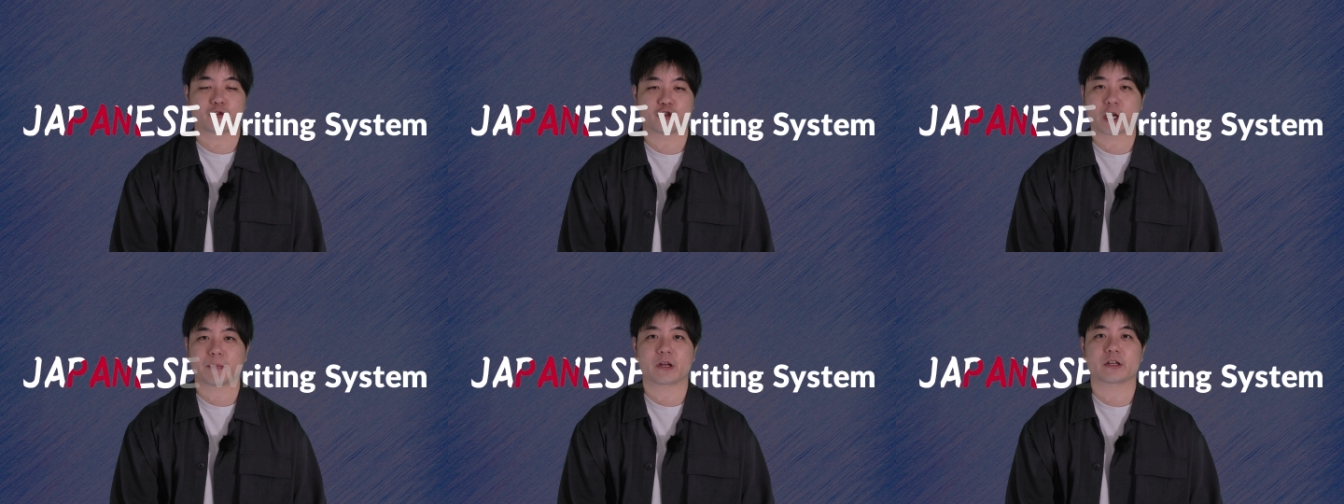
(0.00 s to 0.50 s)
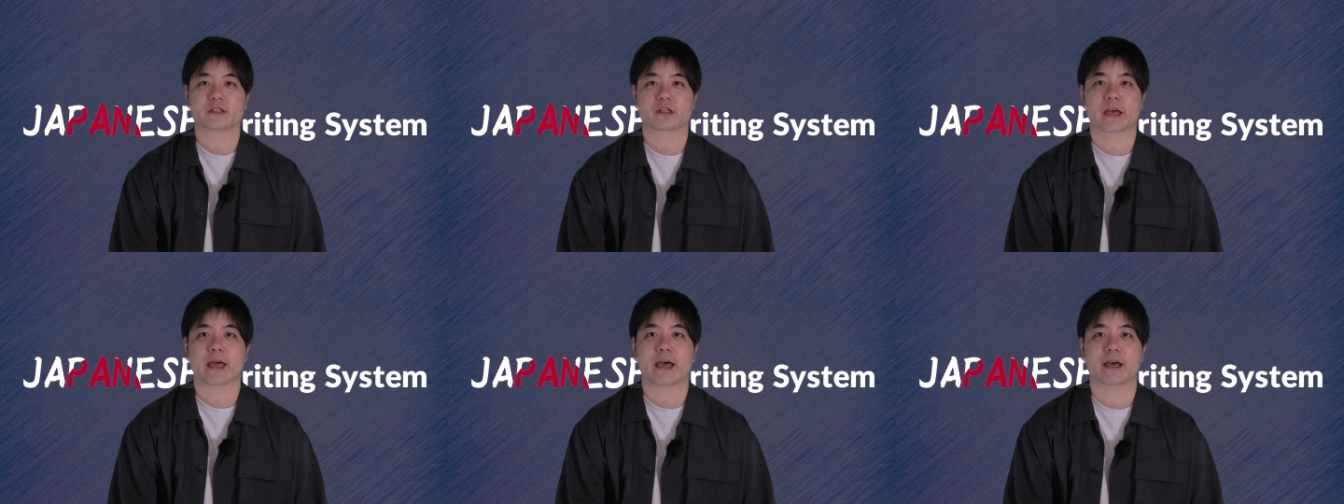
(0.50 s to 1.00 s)
Japanese
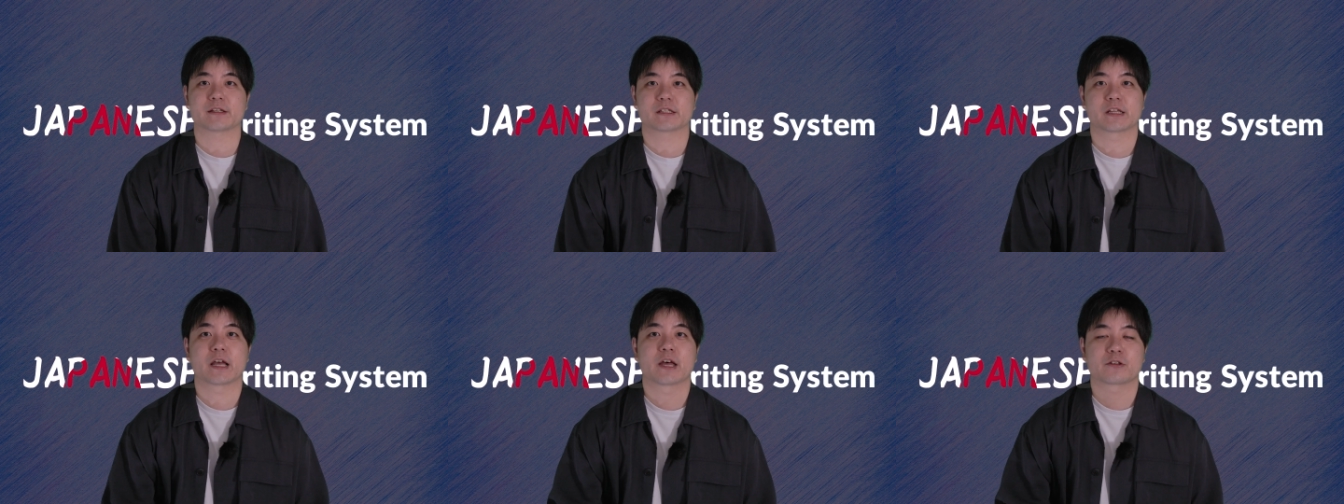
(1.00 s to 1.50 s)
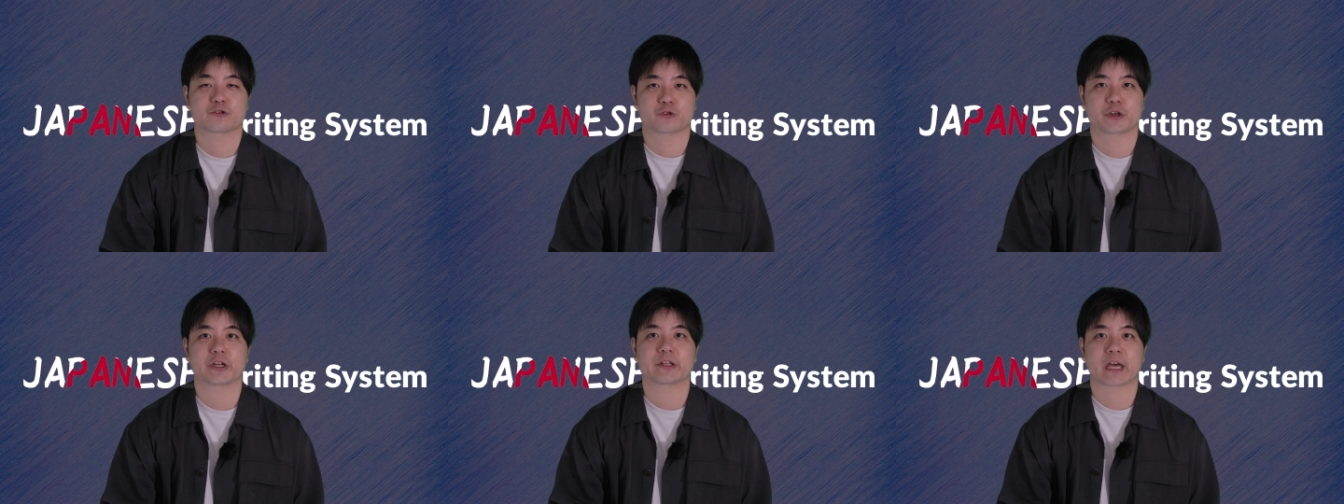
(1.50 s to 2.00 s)
has
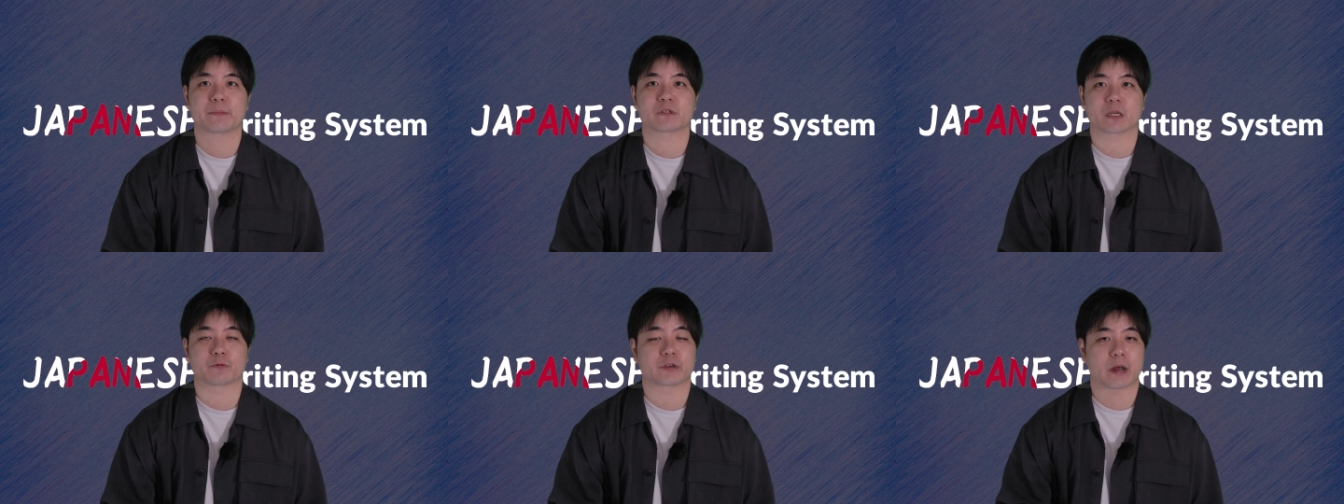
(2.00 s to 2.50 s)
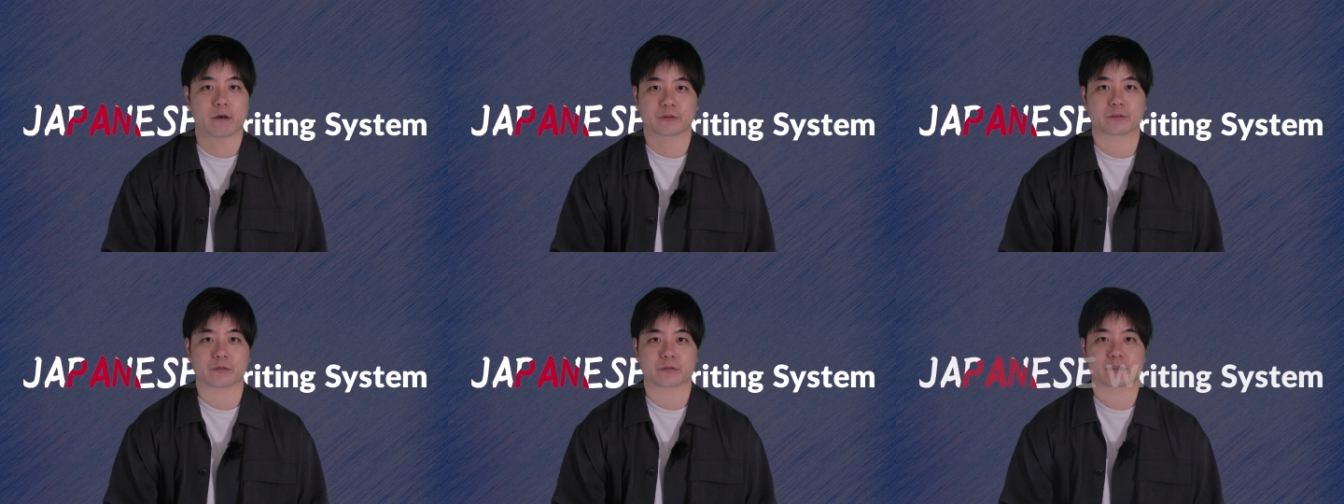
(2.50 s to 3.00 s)
3 types of
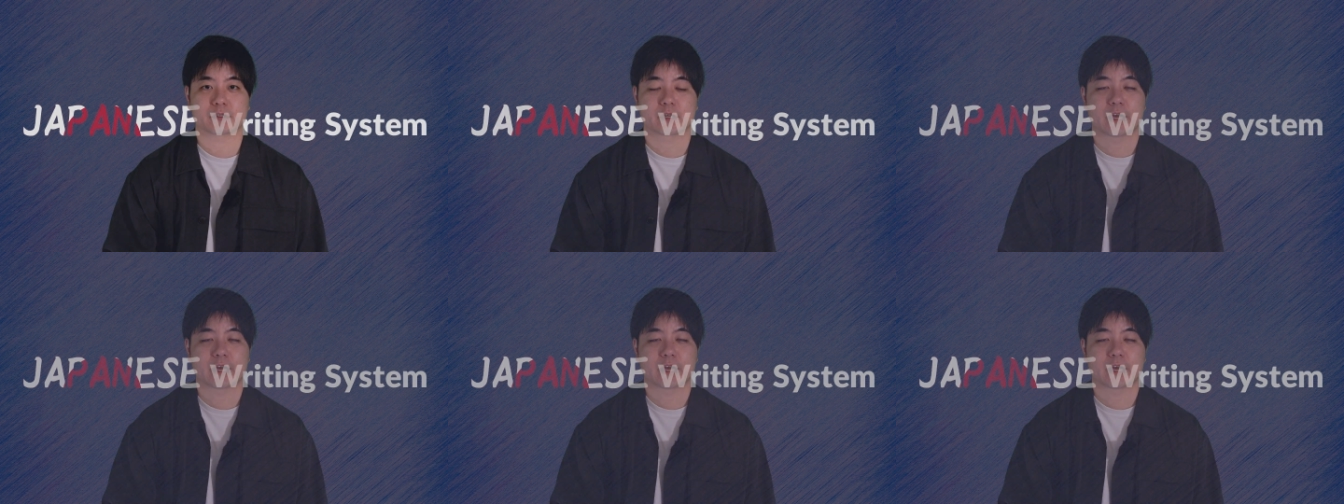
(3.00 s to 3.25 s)
characters: